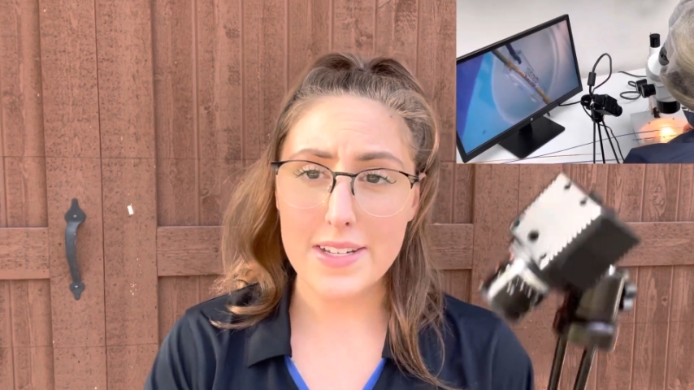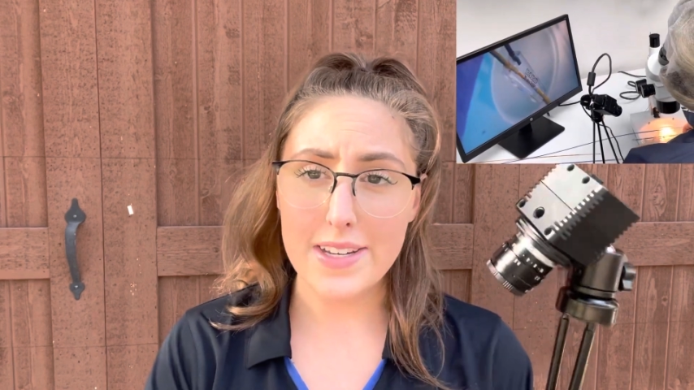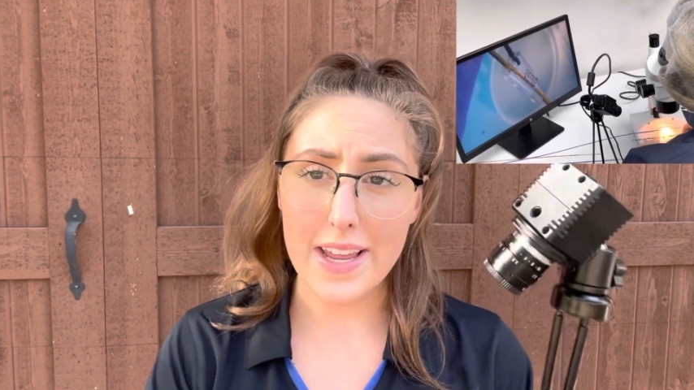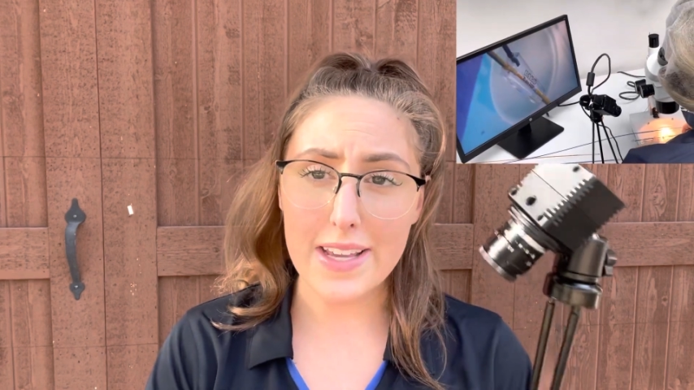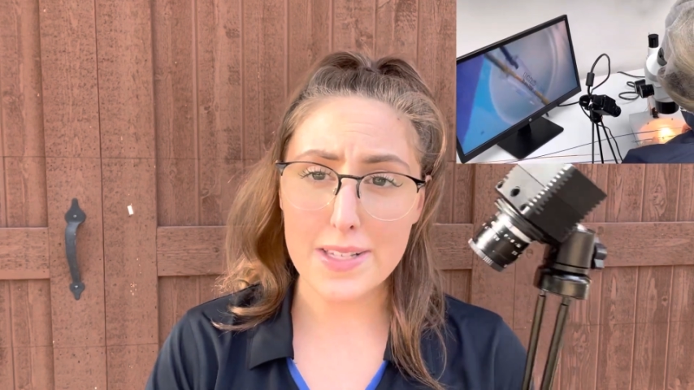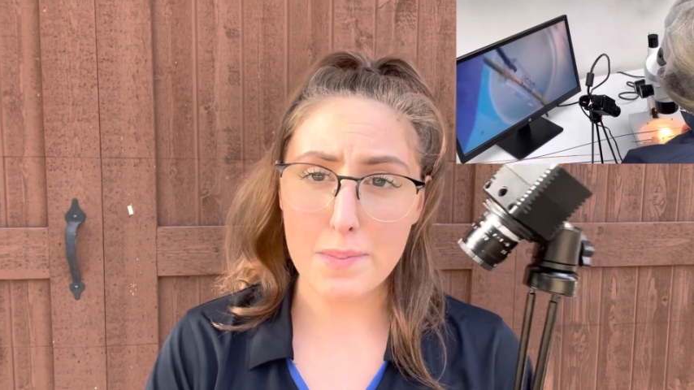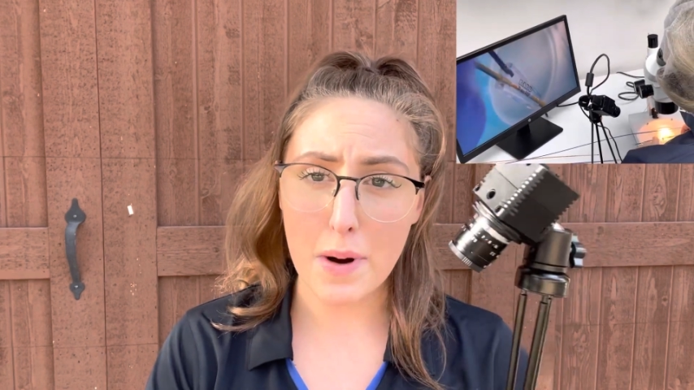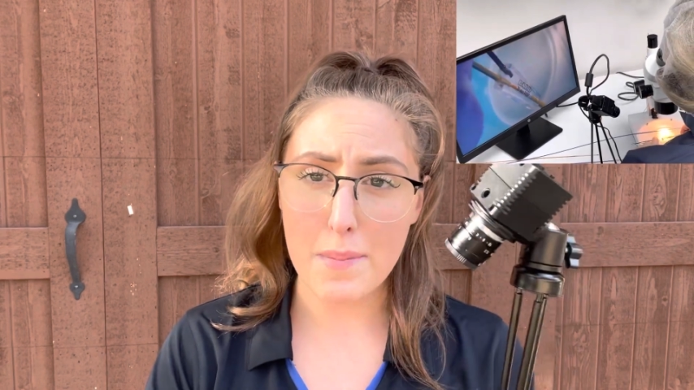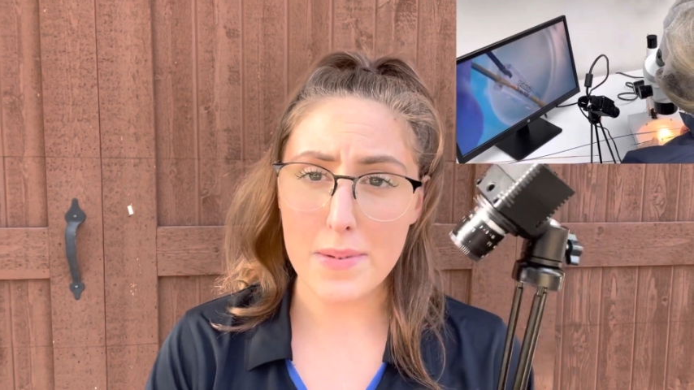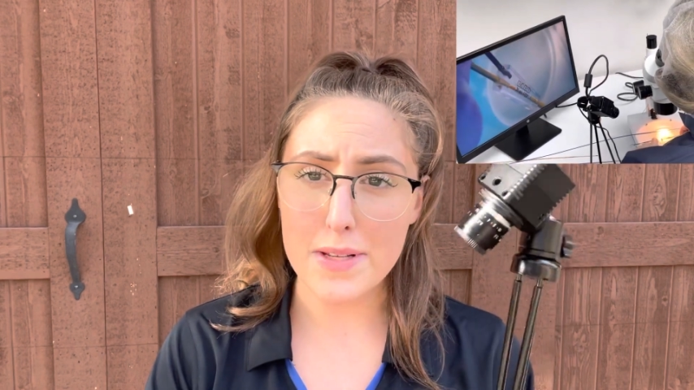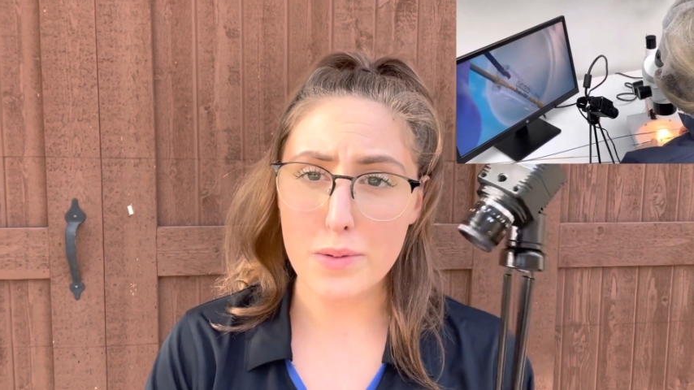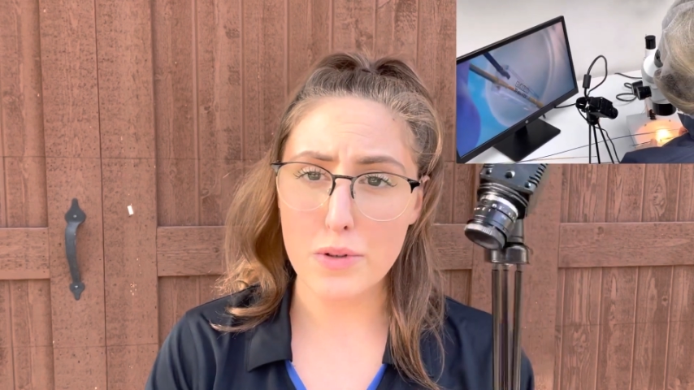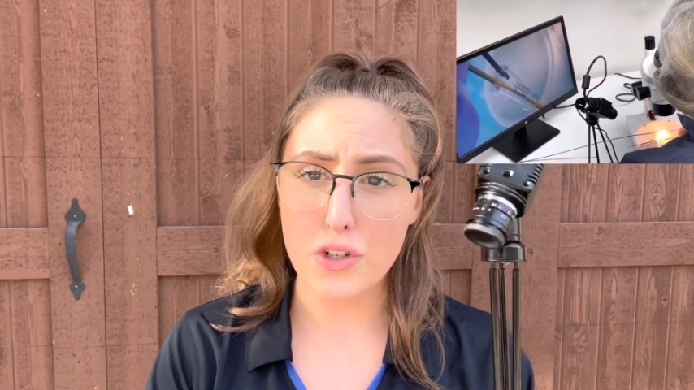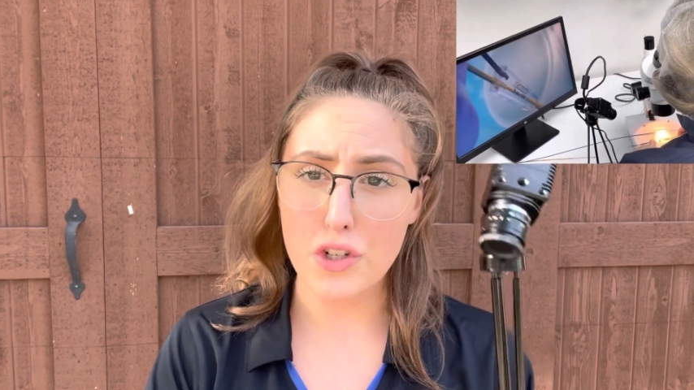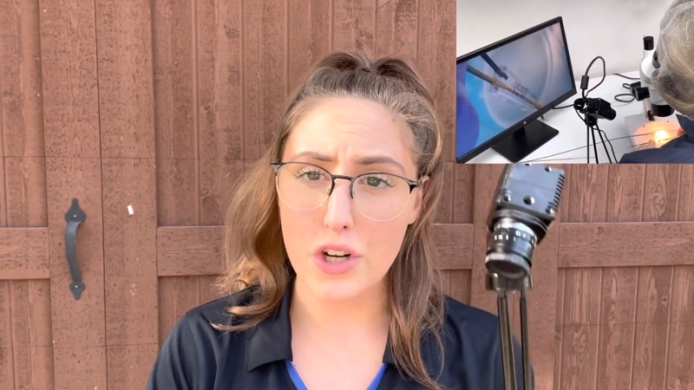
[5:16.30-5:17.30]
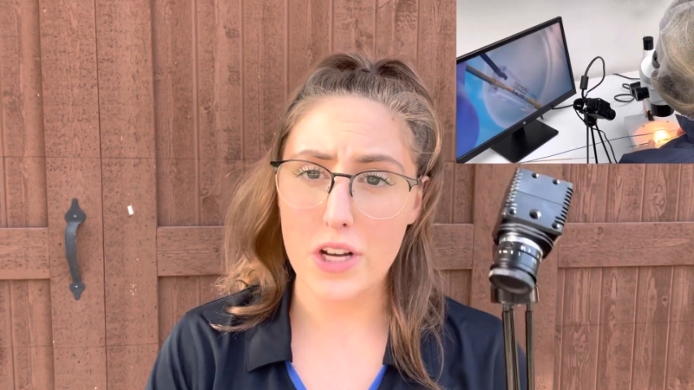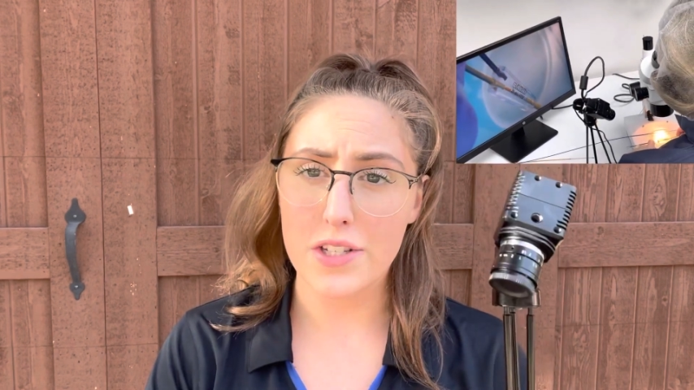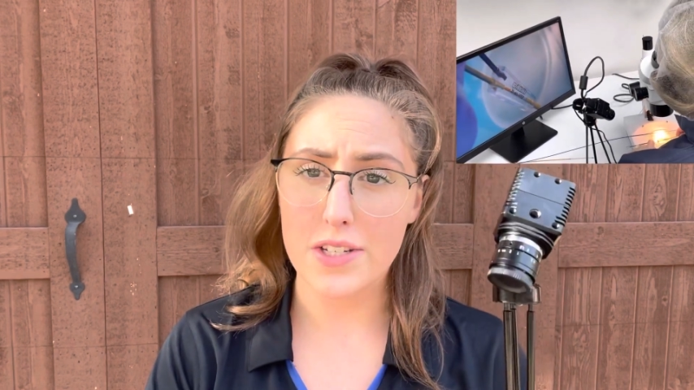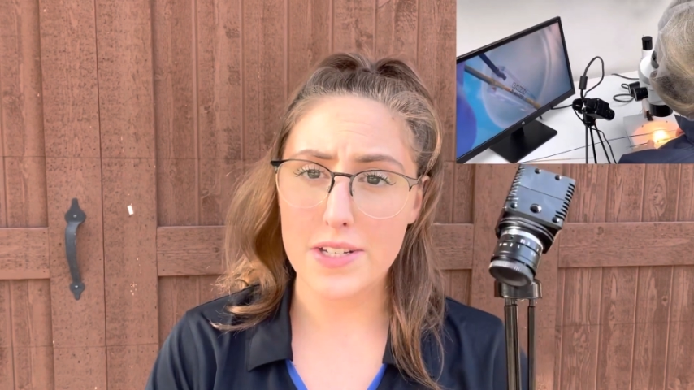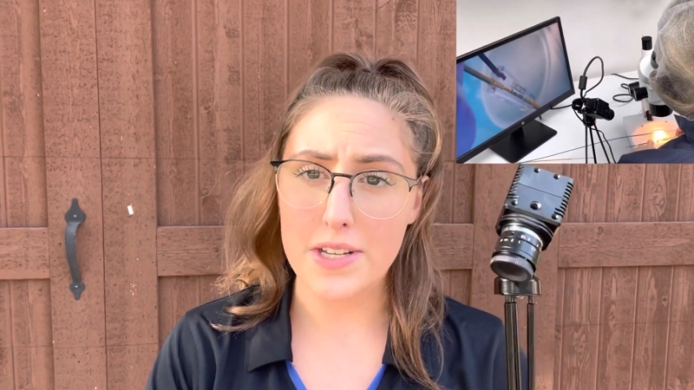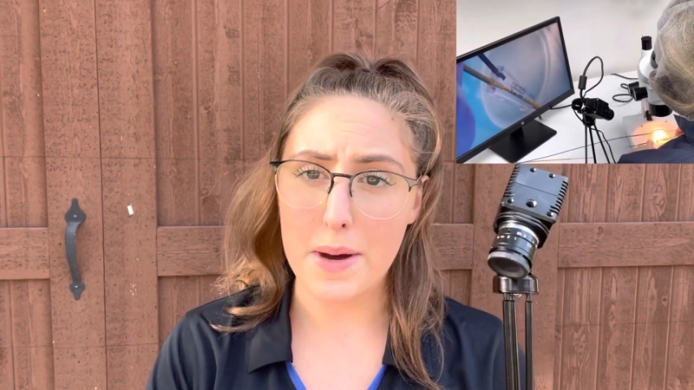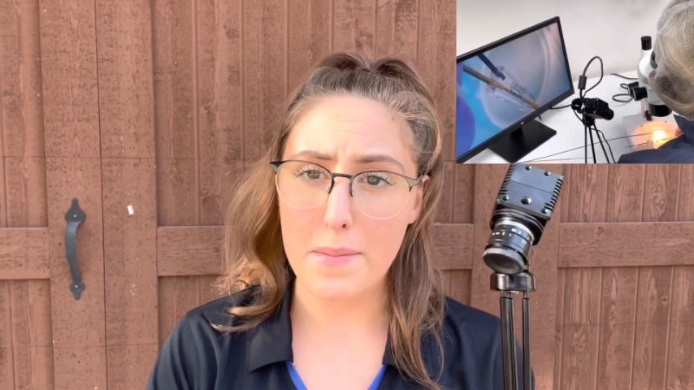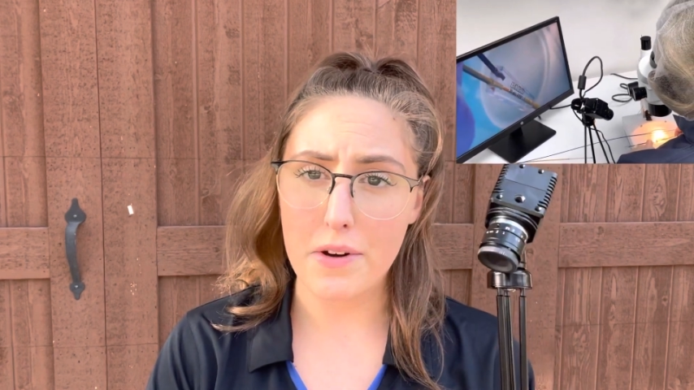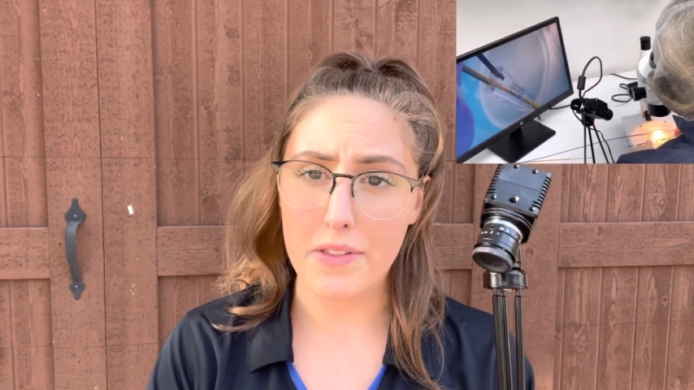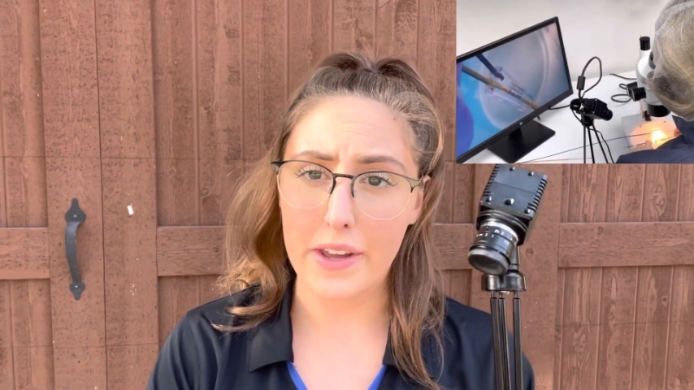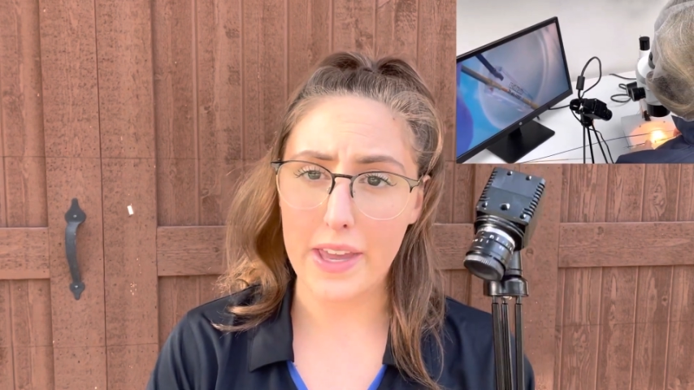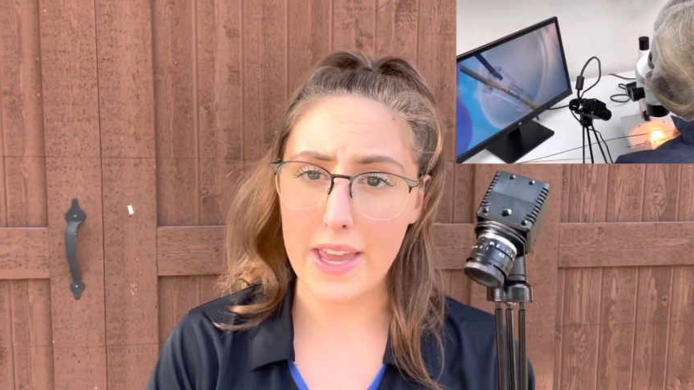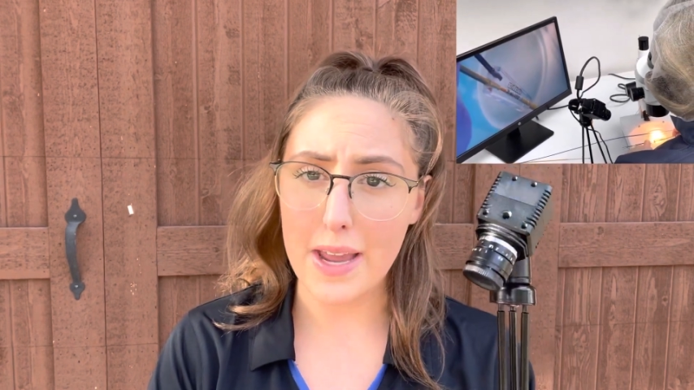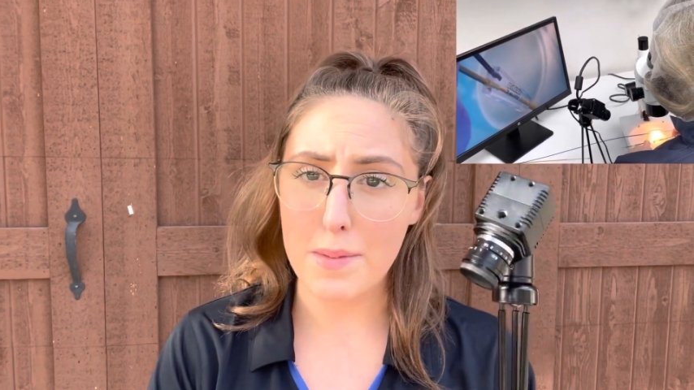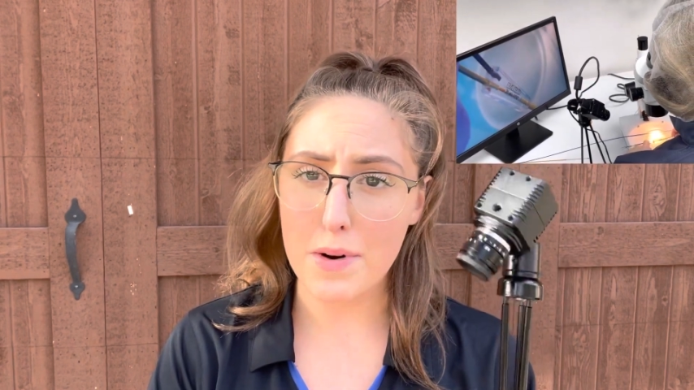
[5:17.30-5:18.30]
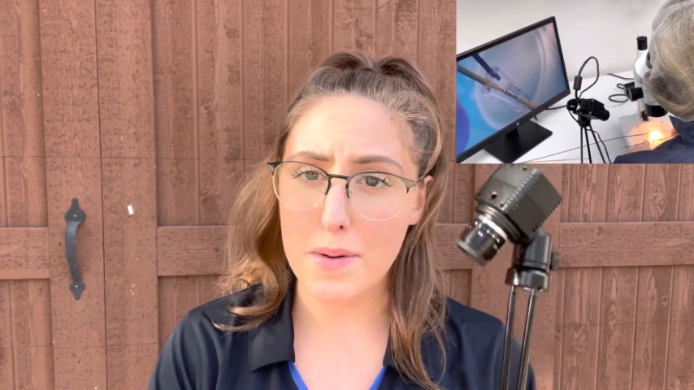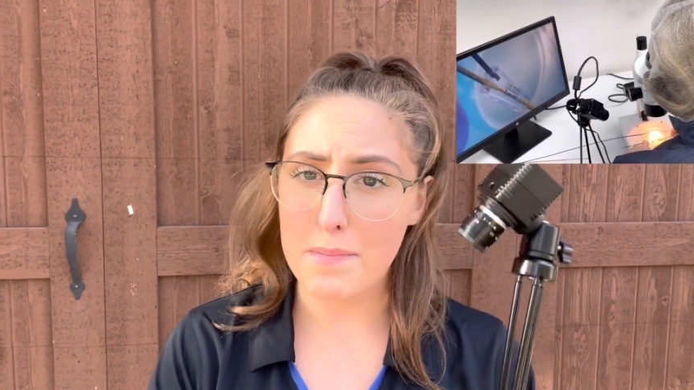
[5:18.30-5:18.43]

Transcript: Today's purpose was just to demo the camera